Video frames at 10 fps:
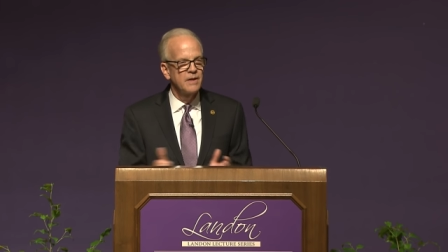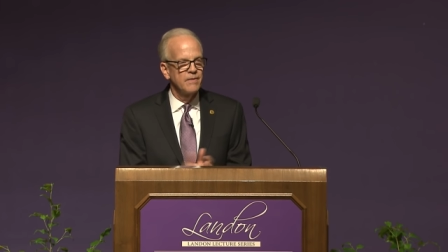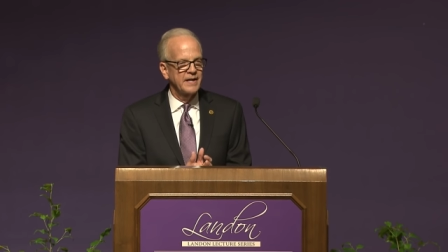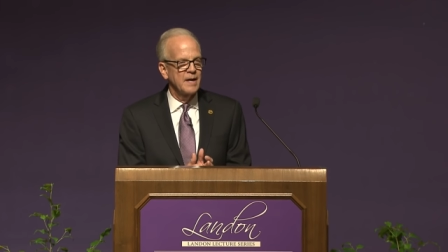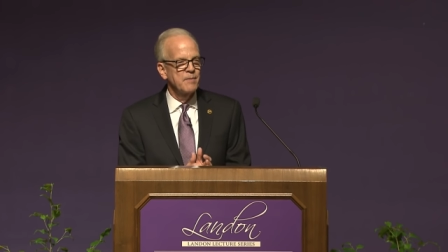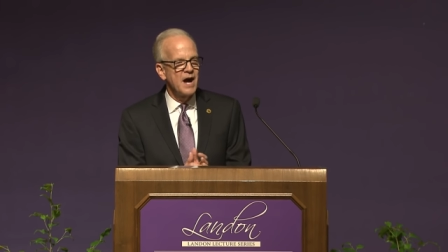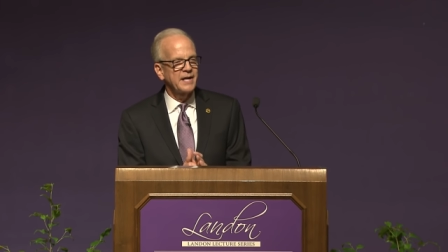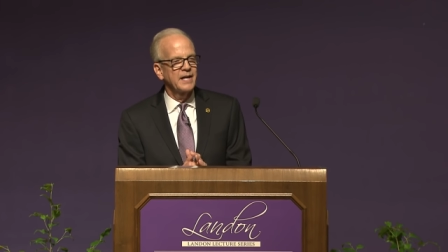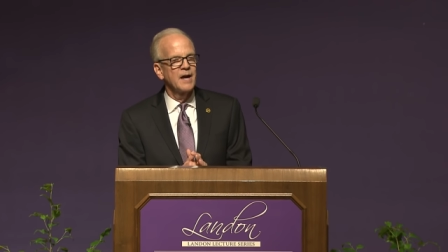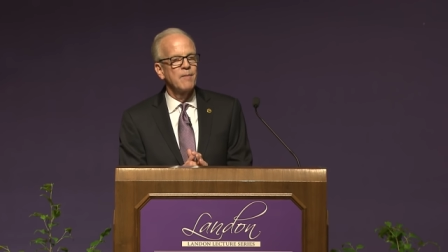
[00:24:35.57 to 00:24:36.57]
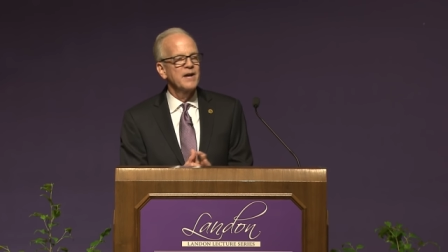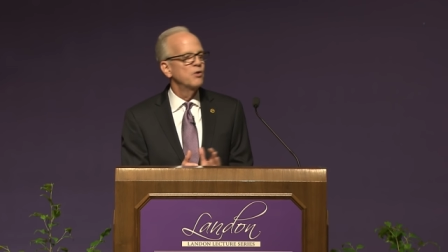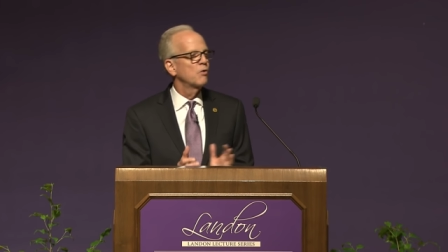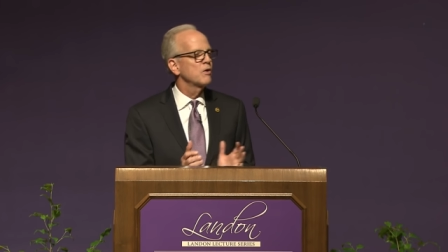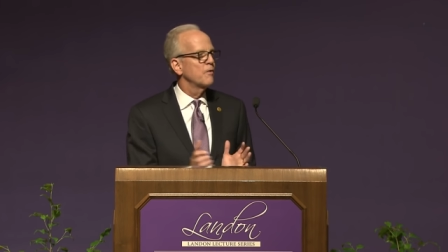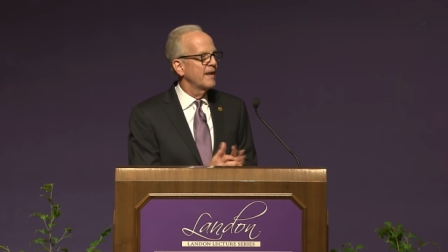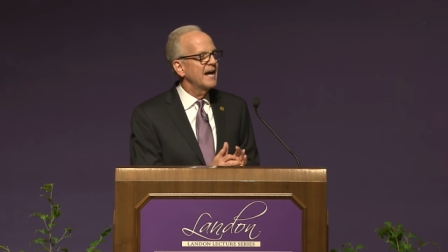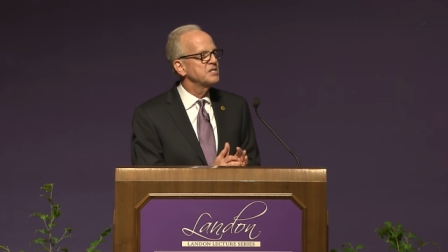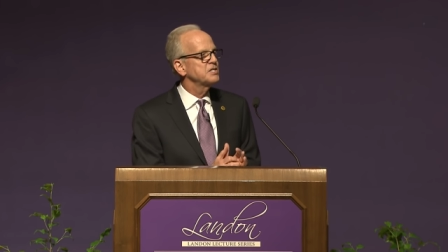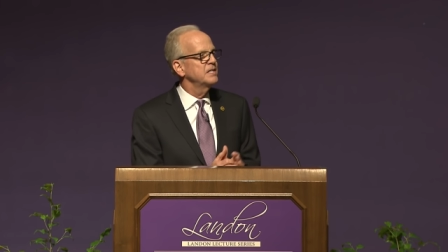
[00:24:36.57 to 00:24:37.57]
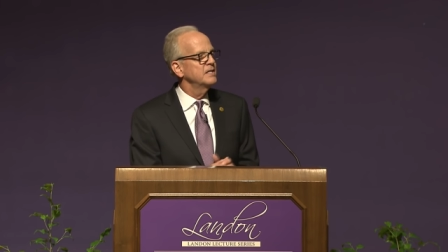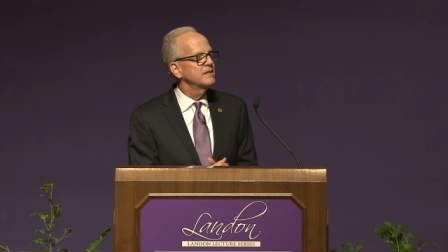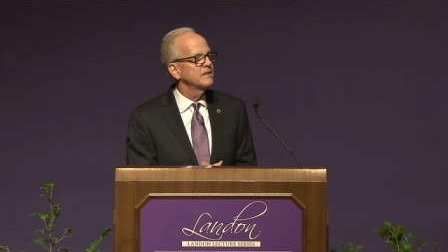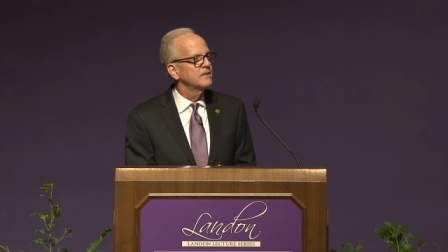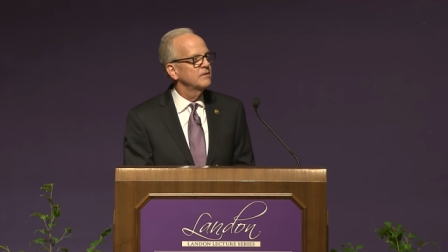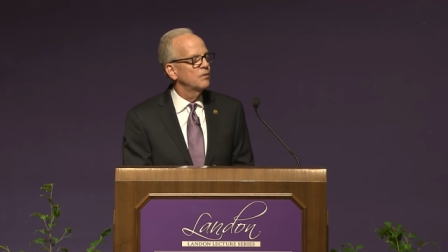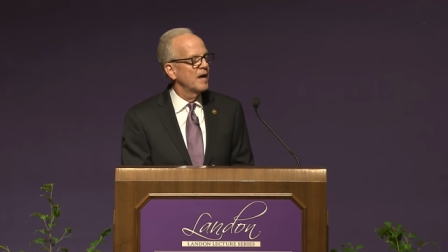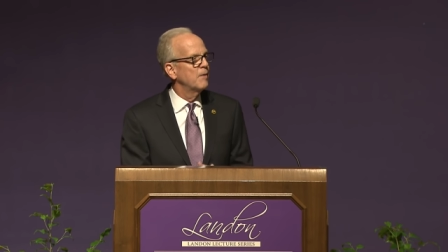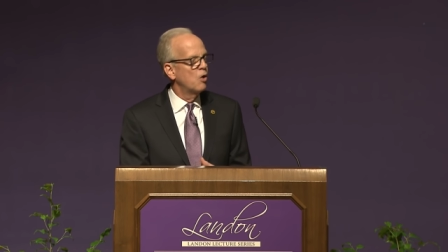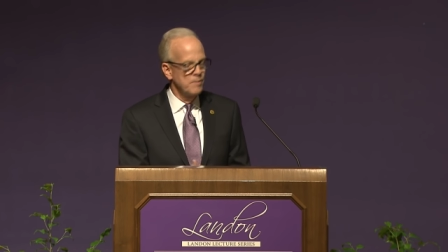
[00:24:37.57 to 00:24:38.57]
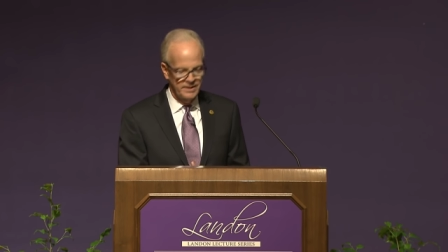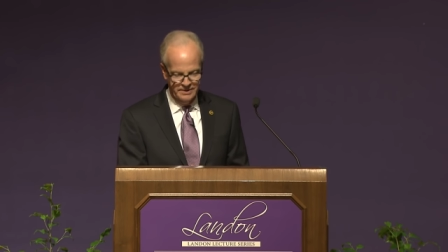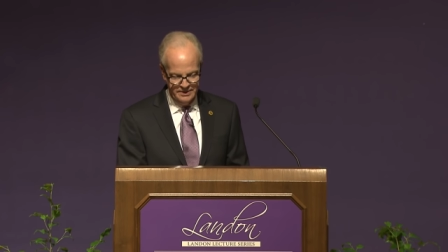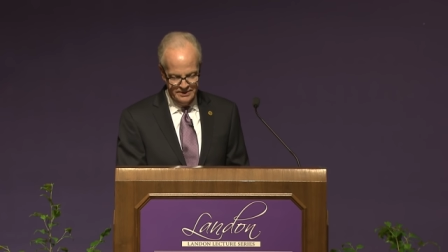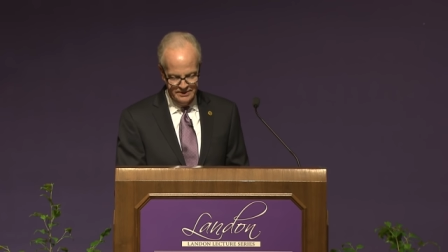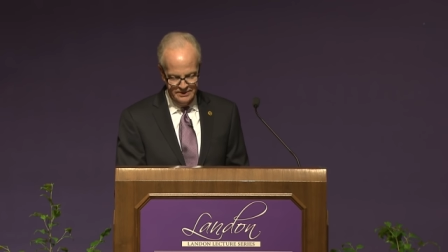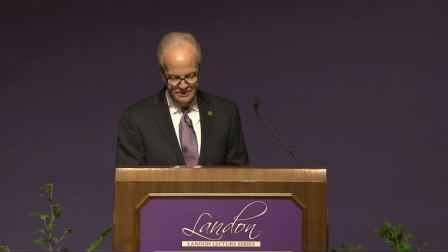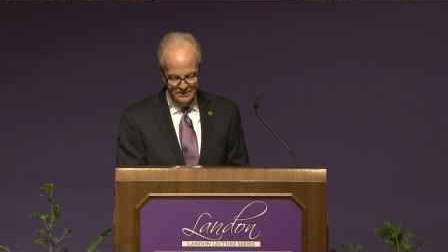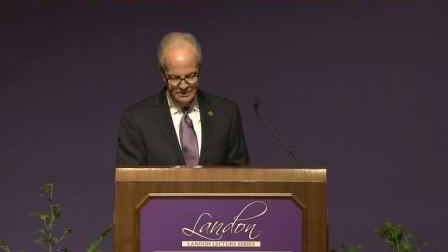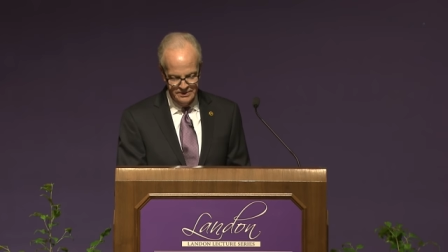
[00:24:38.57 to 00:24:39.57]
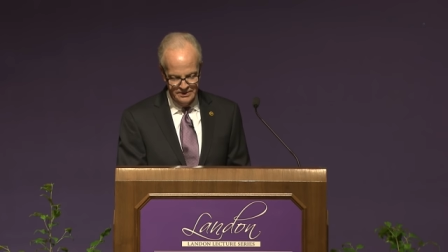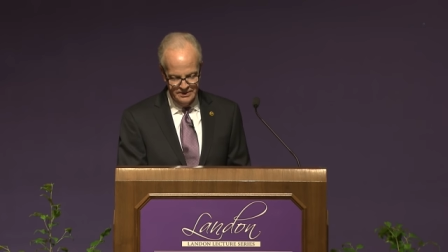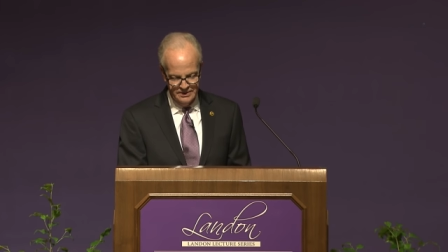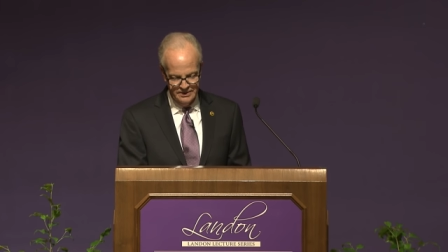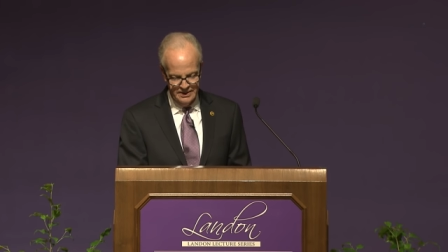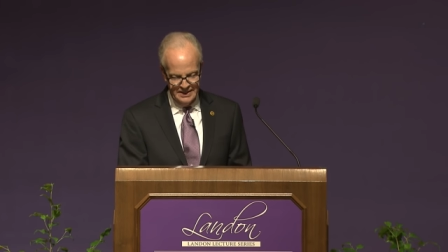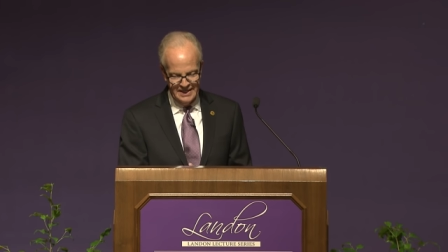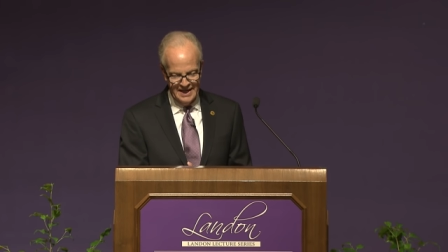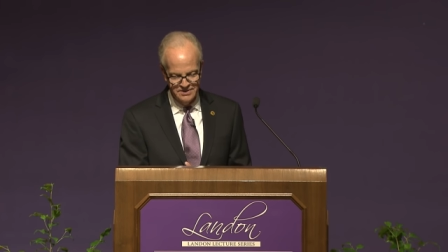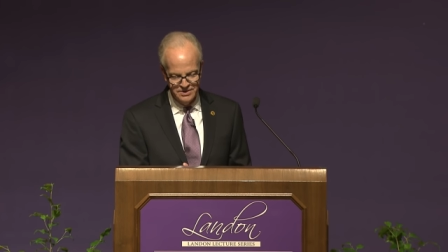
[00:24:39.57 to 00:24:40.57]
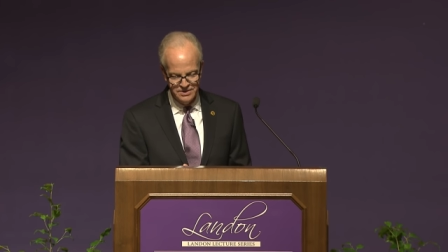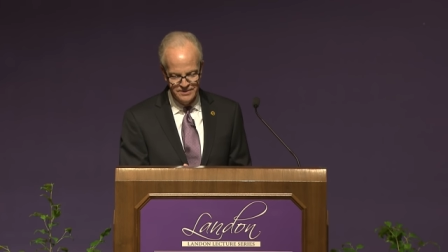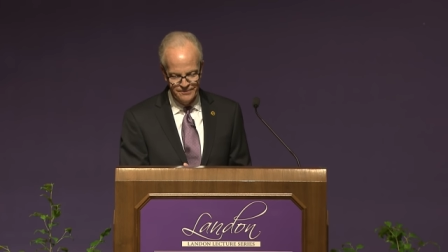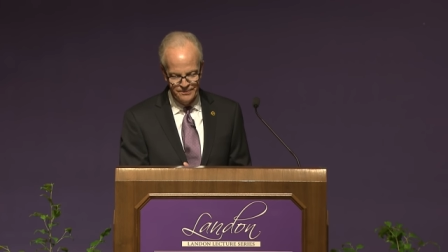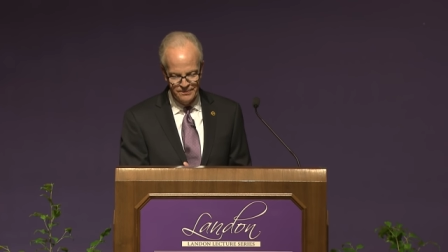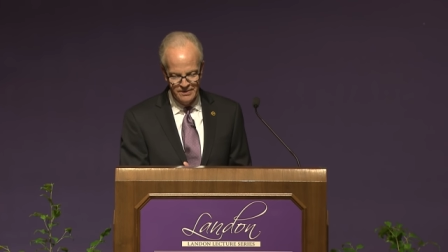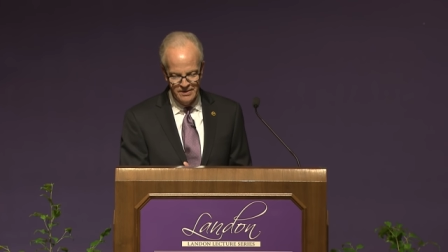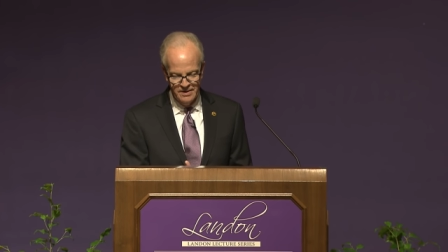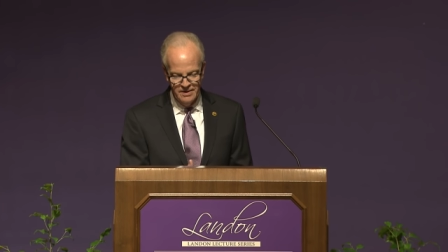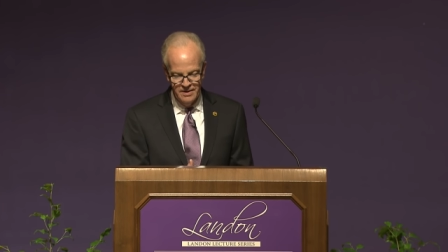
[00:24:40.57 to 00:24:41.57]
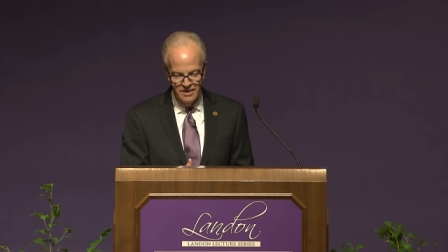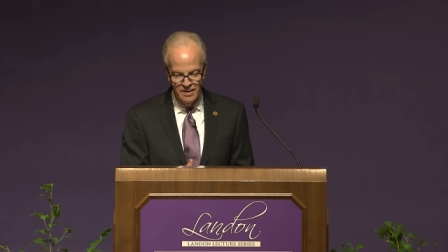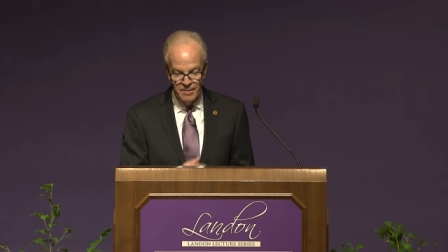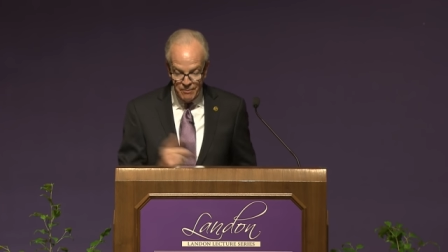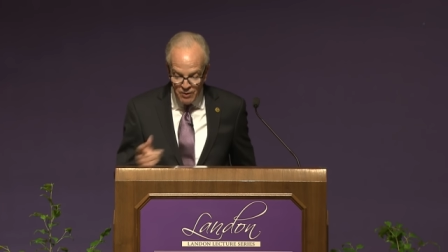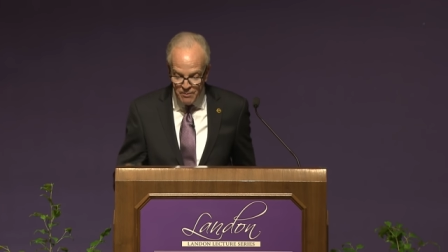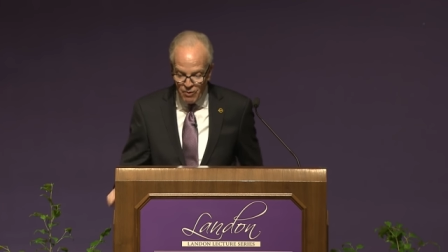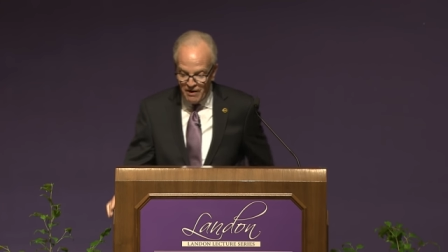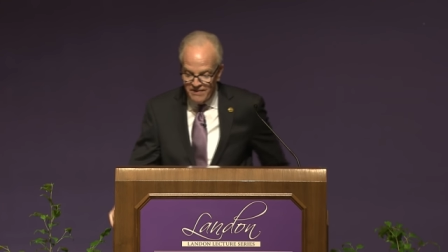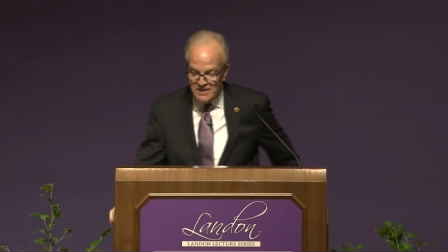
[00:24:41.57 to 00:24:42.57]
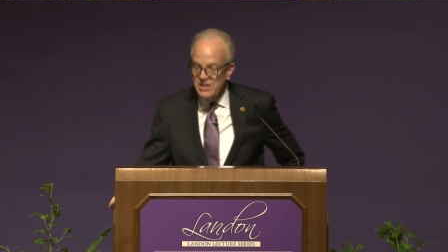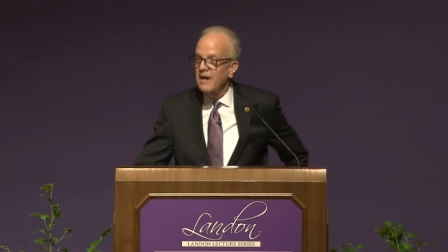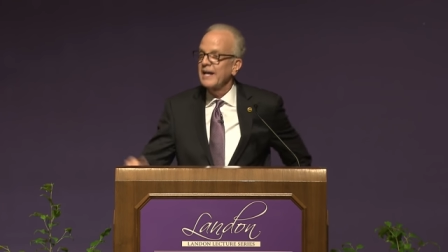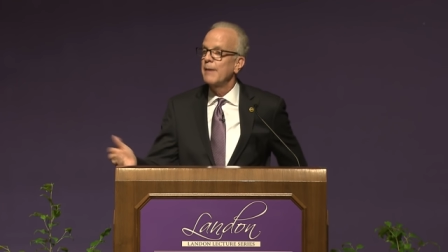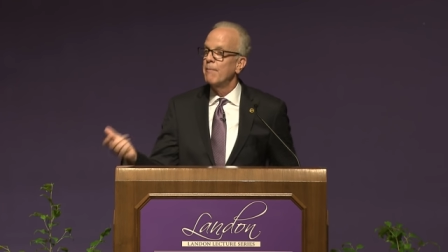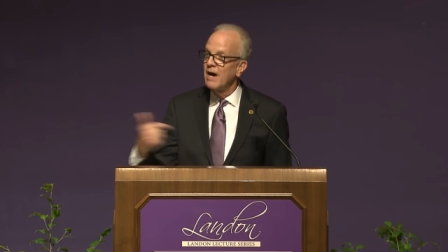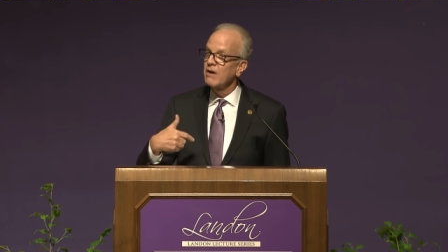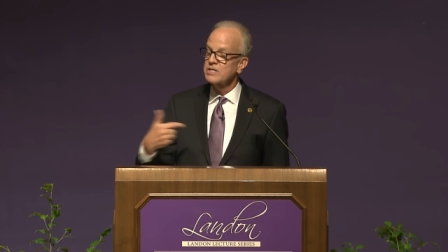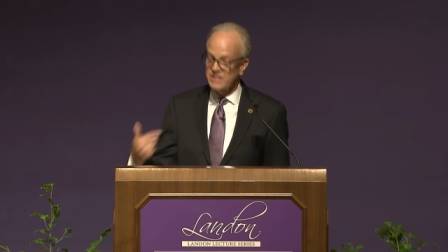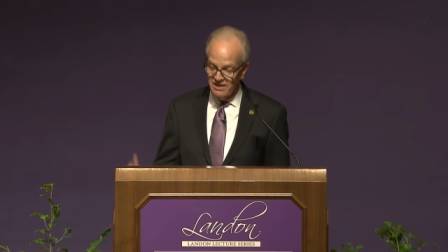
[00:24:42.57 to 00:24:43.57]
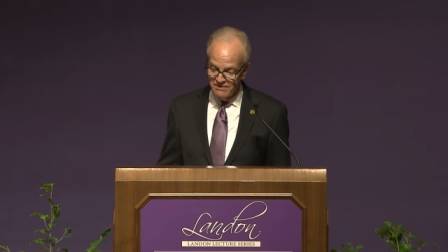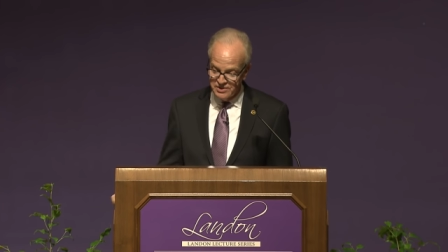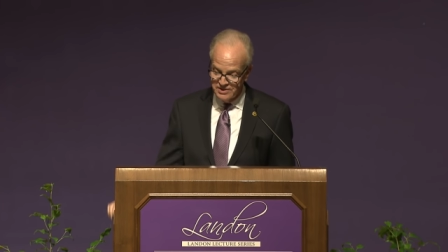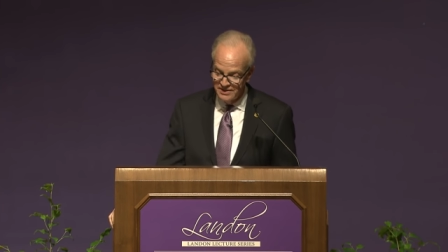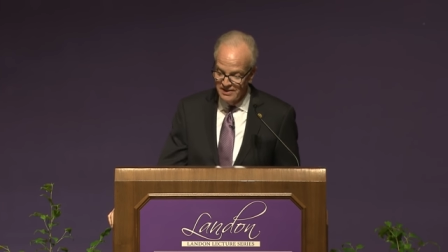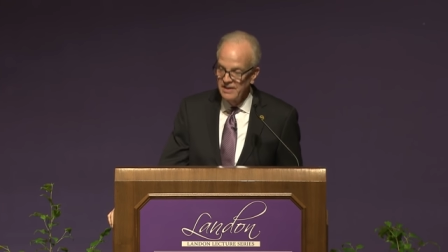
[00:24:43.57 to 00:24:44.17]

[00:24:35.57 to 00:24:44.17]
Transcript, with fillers: that come knocking on my door that I see when I'm home in Kansas. But more importantly than talking among ourselves,